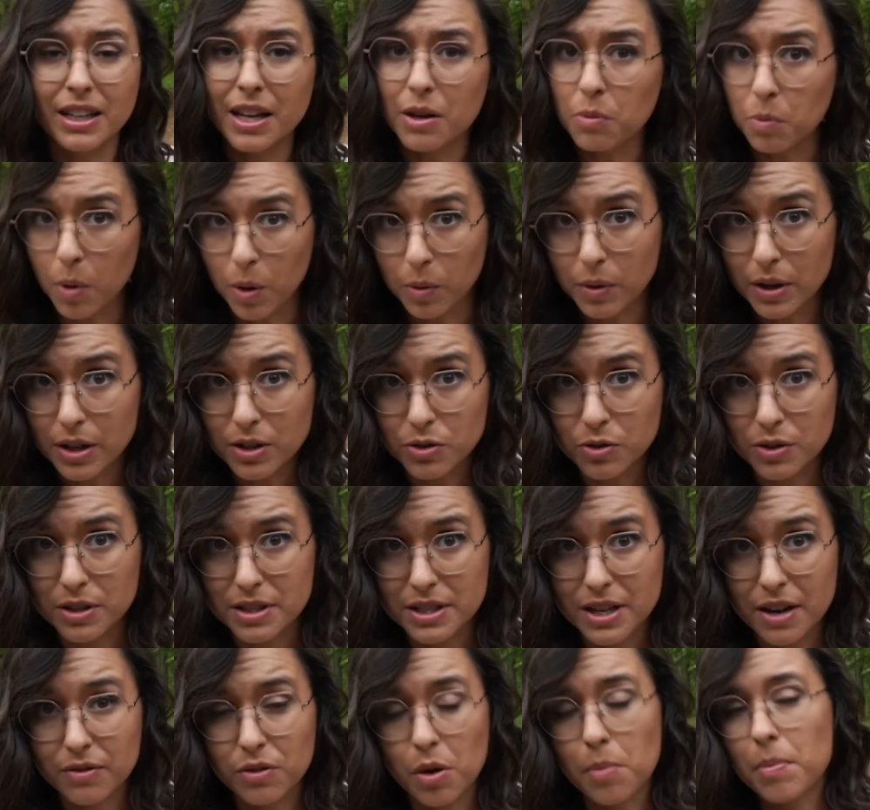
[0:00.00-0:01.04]
It won't
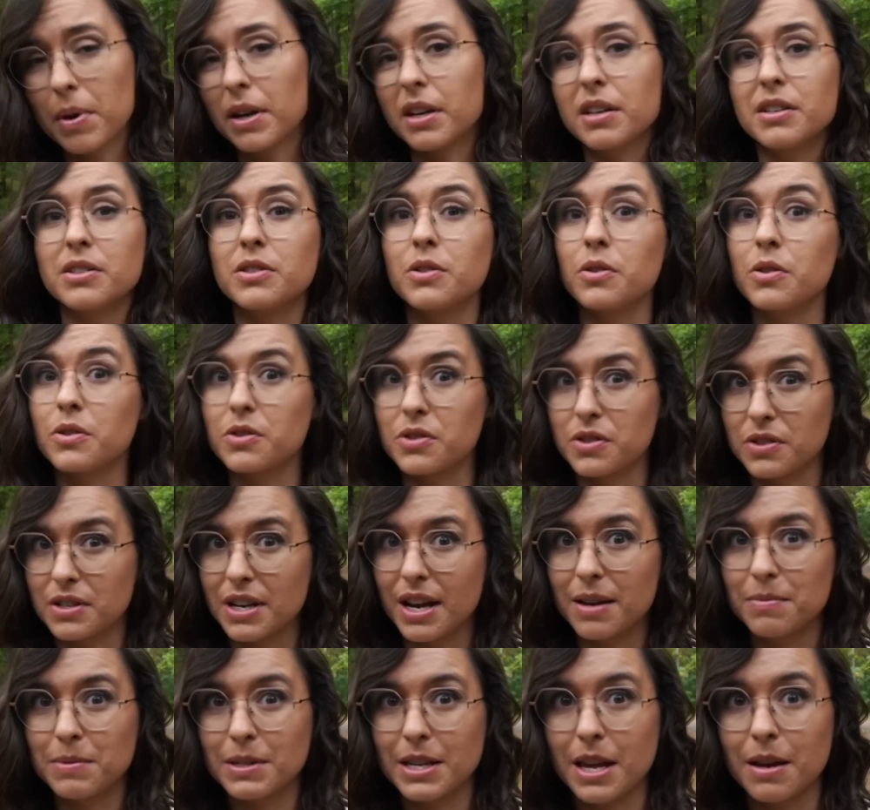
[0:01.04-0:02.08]
interest everybody, so there's a
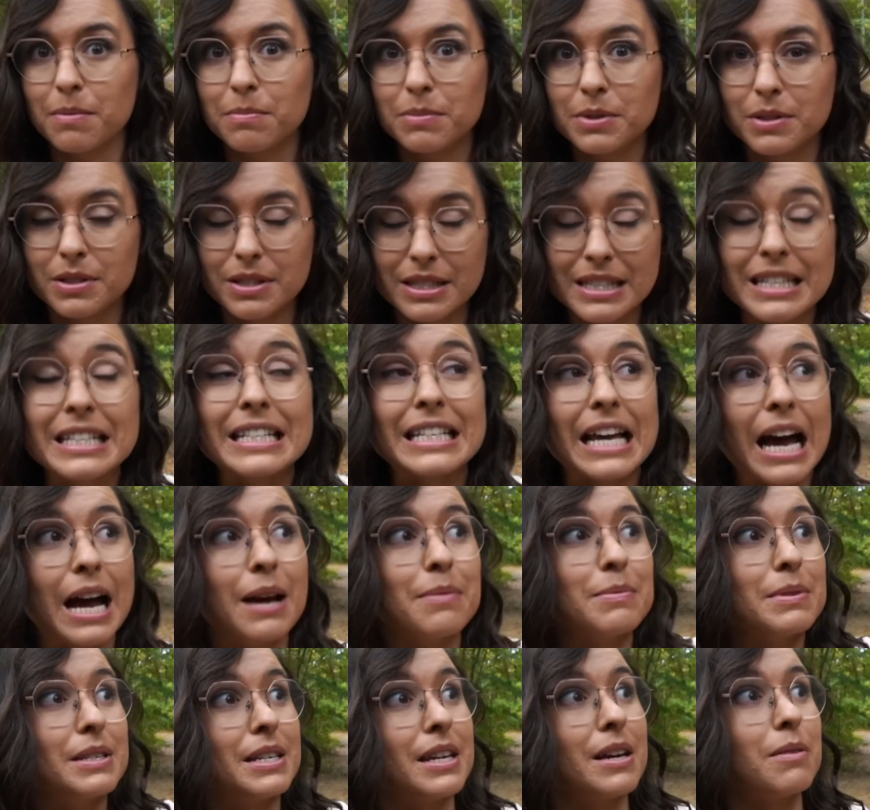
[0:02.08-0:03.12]

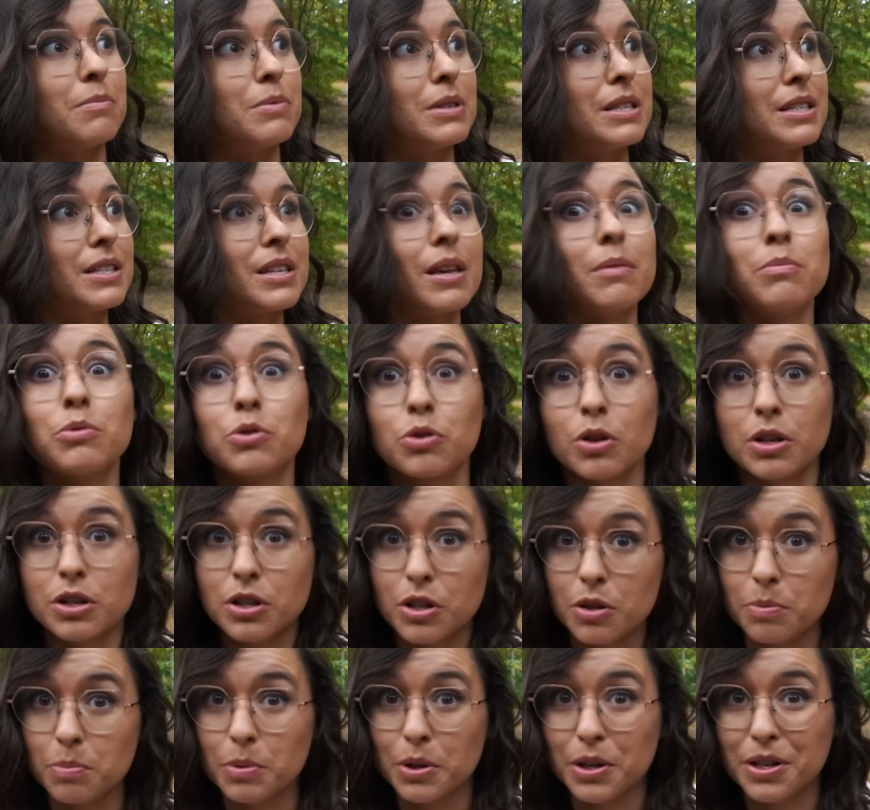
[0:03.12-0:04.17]
timestamp to skip straight
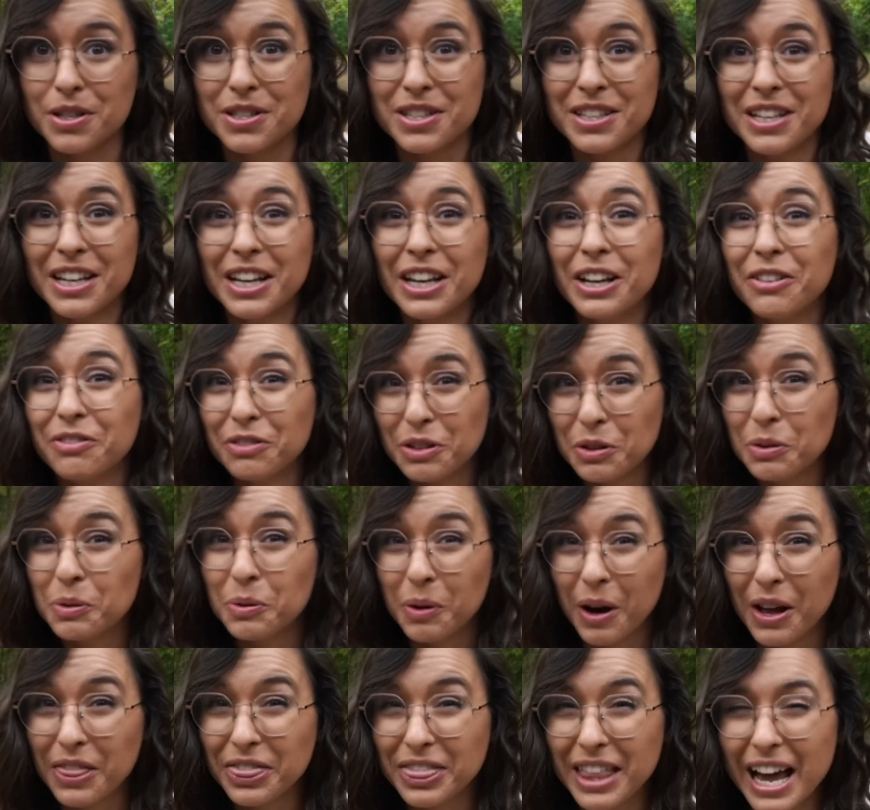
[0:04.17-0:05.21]
to the books if you
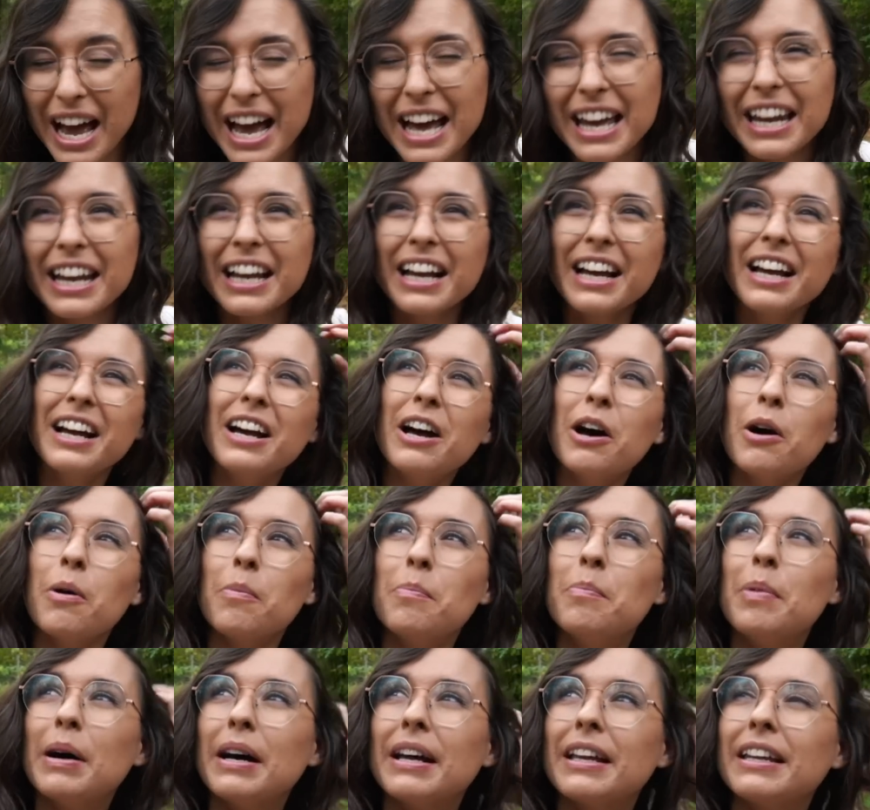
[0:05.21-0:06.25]
want that.
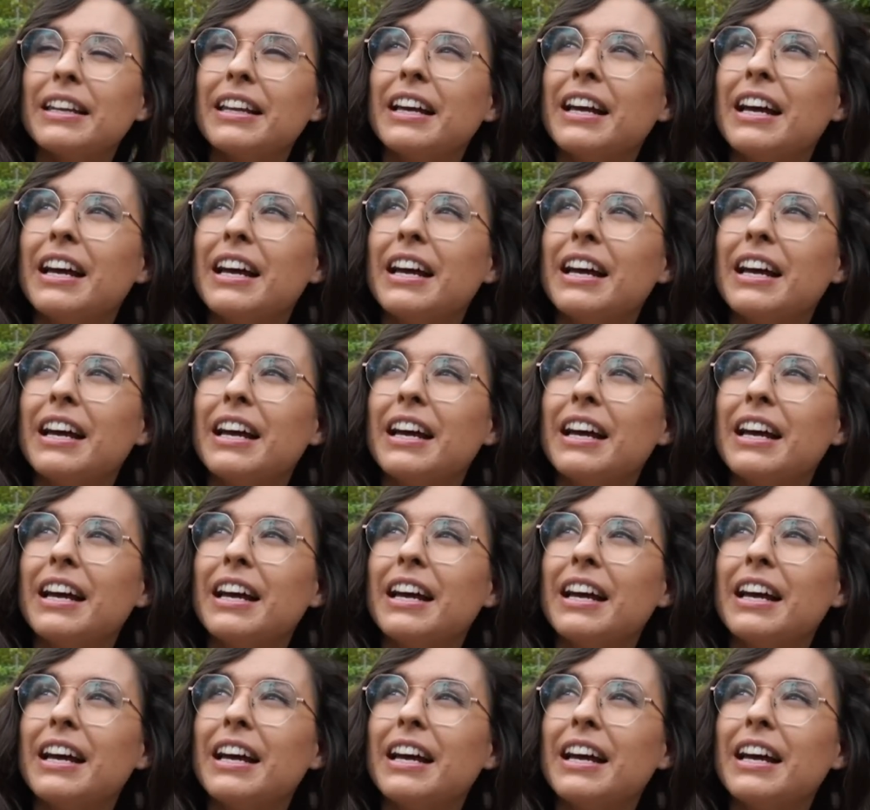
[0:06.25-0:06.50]
But